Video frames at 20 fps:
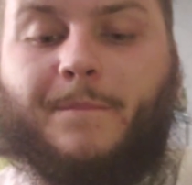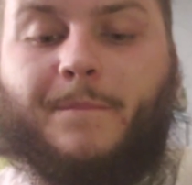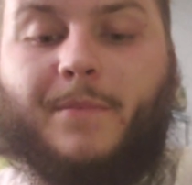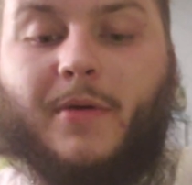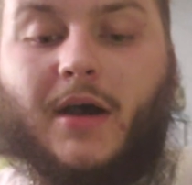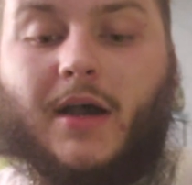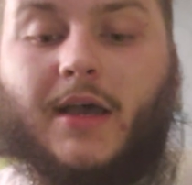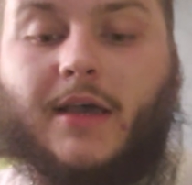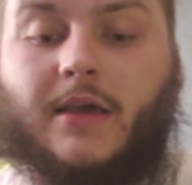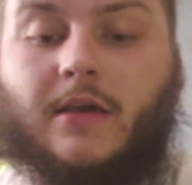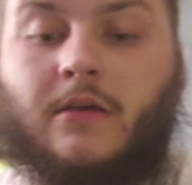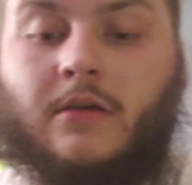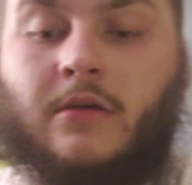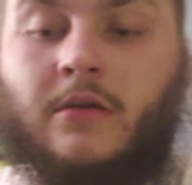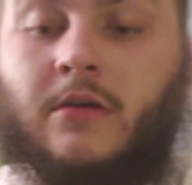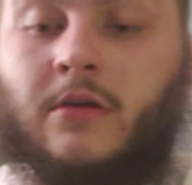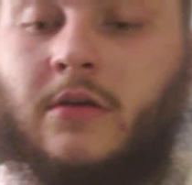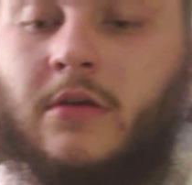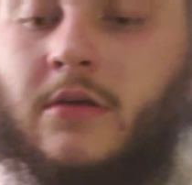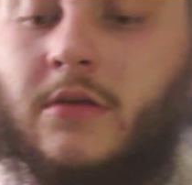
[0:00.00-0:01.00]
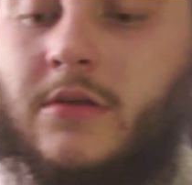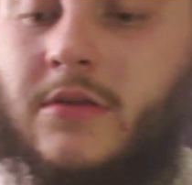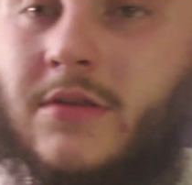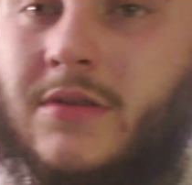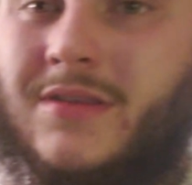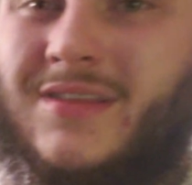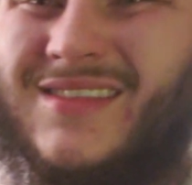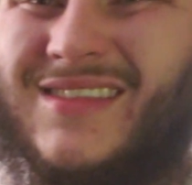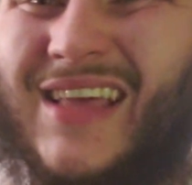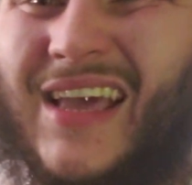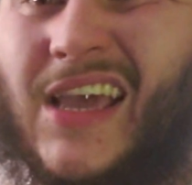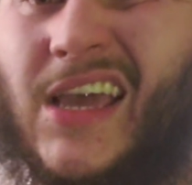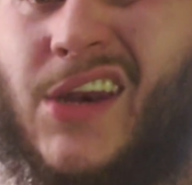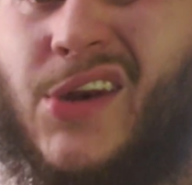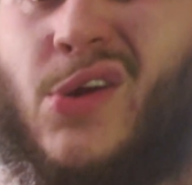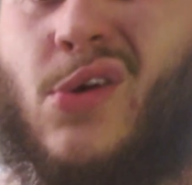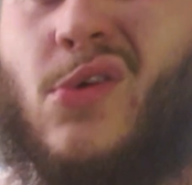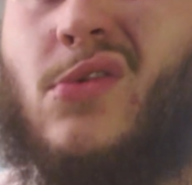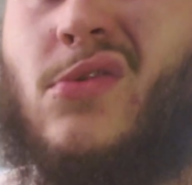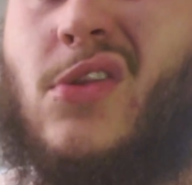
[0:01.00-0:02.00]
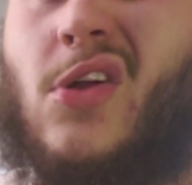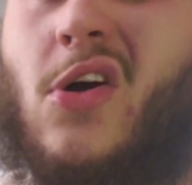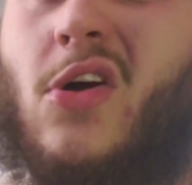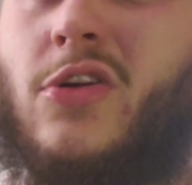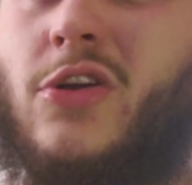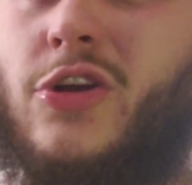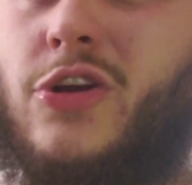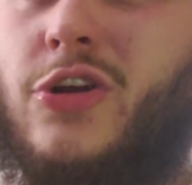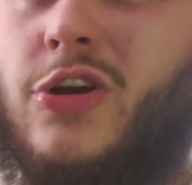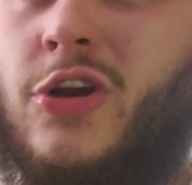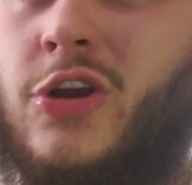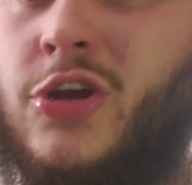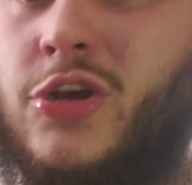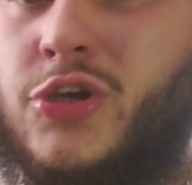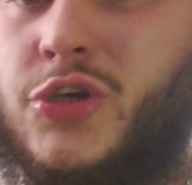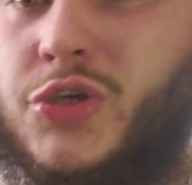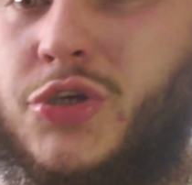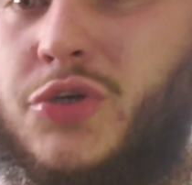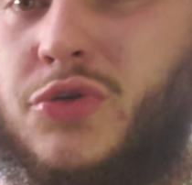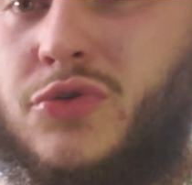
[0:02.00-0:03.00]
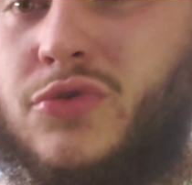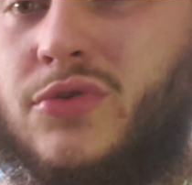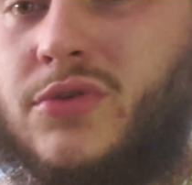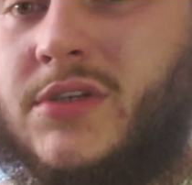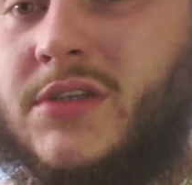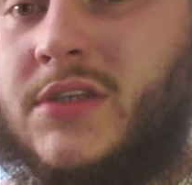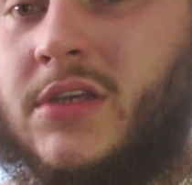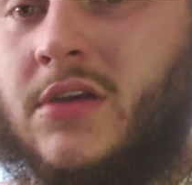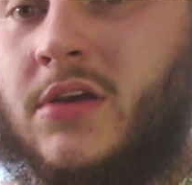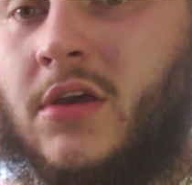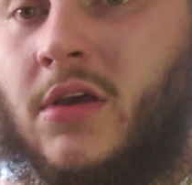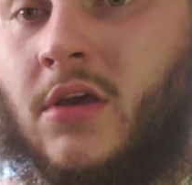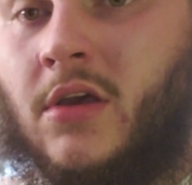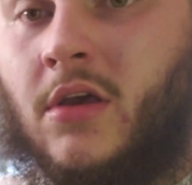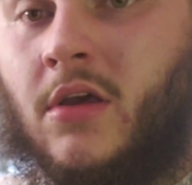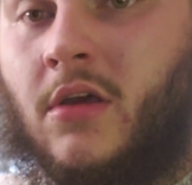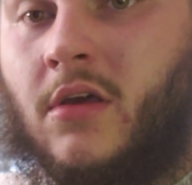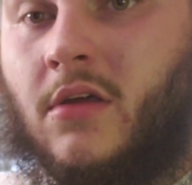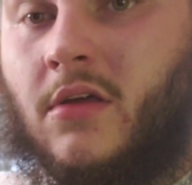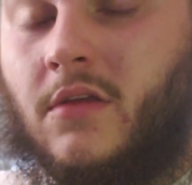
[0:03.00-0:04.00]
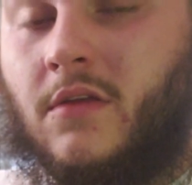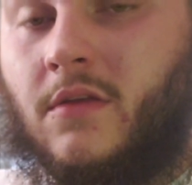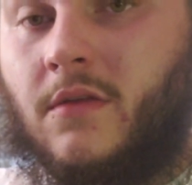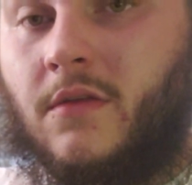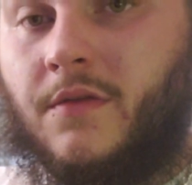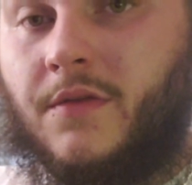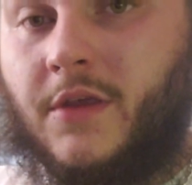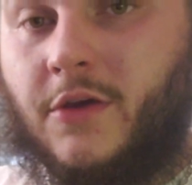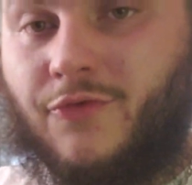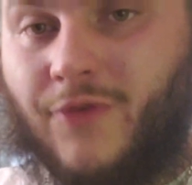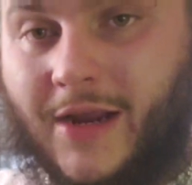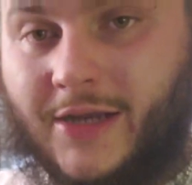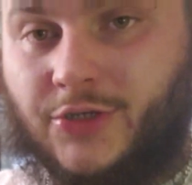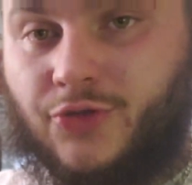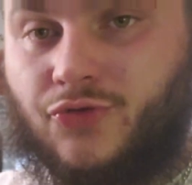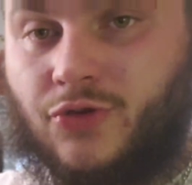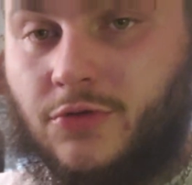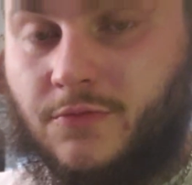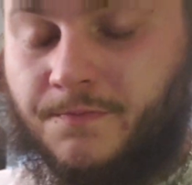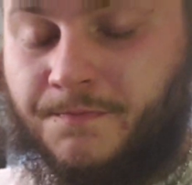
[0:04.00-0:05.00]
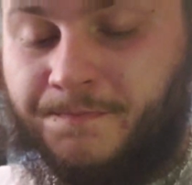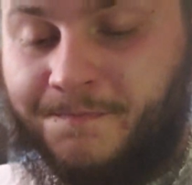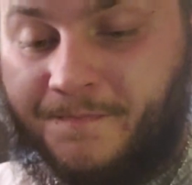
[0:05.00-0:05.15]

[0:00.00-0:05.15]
But they can no longer use the restroom.